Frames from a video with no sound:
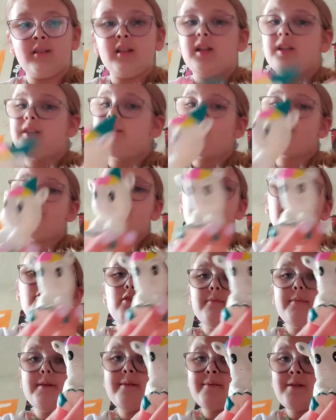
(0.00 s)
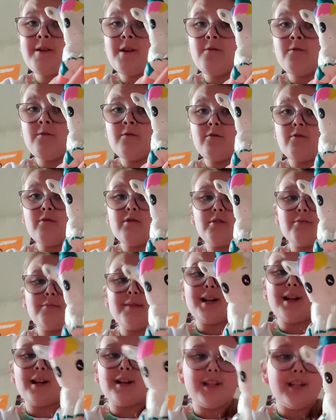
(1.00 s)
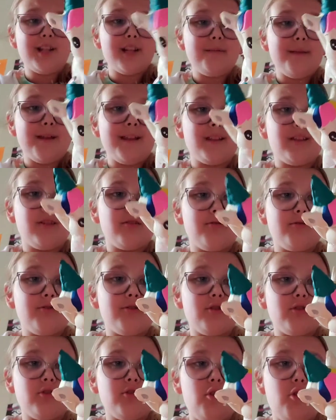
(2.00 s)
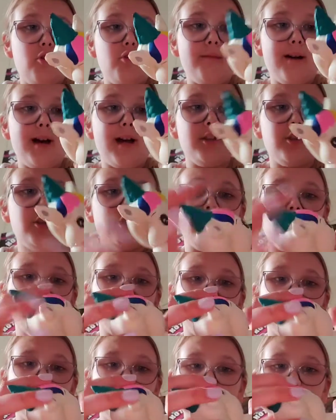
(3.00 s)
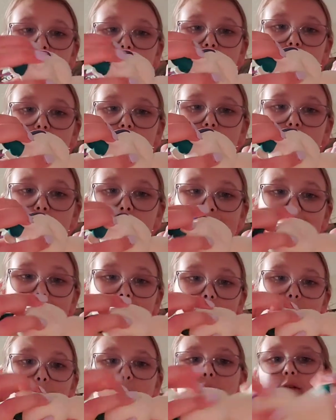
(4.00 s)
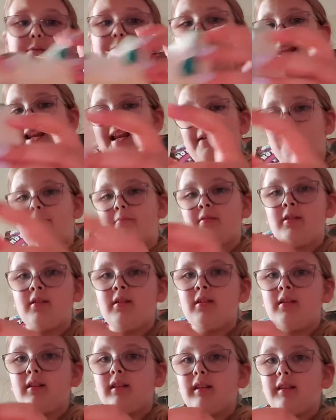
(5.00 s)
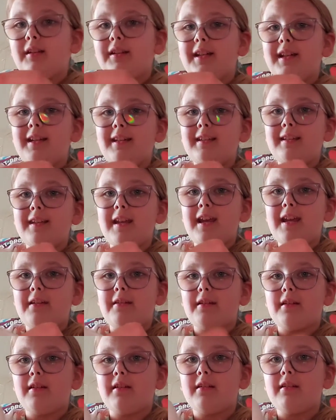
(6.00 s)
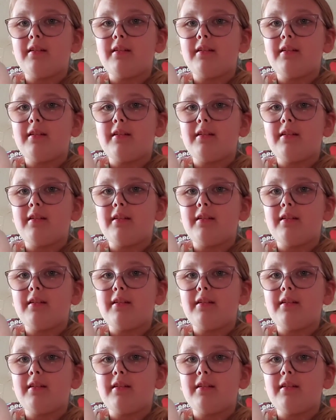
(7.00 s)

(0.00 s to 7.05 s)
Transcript: this poor baby unicorn, oh my gosh, she's been through so much. I gotta puppy pay him. Look at his neck.